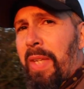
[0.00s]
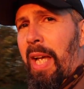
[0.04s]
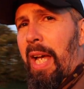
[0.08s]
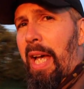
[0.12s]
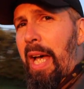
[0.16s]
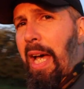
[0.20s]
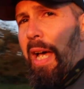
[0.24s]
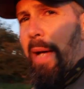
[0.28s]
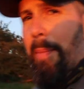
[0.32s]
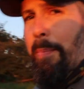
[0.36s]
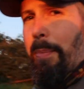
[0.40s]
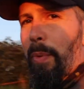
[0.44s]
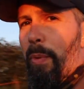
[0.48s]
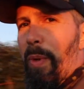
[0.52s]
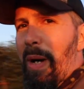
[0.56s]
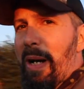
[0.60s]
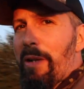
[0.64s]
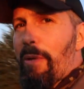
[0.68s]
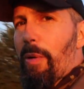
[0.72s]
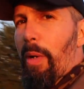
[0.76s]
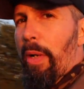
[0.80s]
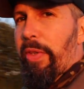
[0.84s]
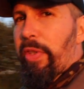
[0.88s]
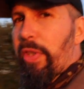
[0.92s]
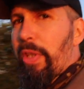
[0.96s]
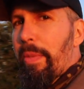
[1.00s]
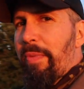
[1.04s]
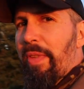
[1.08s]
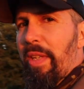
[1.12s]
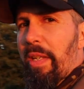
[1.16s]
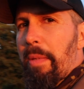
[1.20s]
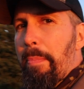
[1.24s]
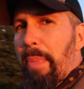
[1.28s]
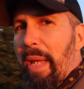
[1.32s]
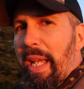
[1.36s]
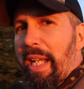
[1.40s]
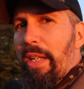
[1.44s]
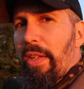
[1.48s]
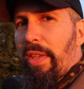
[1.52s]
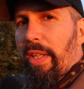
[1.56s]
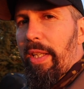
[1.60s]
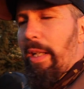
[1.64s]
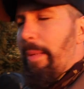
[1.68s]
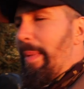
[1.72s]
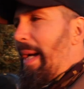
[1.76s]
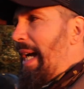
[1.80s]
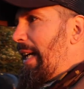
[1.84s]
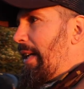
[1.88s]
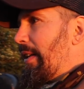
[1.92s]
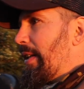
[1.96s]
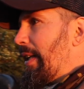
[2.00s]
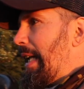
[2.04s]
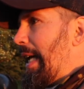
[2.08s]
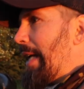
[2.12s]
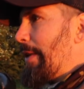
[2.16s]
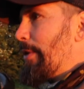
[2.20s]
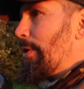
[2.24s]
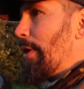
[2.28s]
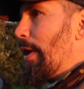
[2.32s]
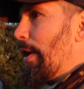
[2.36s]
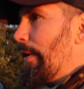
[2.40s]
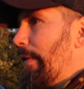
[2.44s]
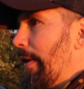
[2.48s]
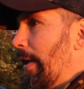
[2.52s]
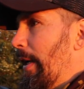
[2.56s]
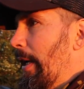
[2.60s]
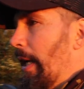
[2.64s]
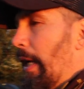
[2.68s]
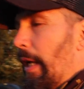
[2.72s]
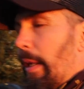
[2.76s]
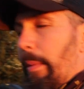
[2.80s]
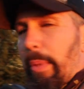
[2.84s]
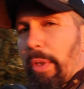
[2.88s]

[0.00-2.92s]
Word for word: um, where he wants something bigger than the back of the Land Rover,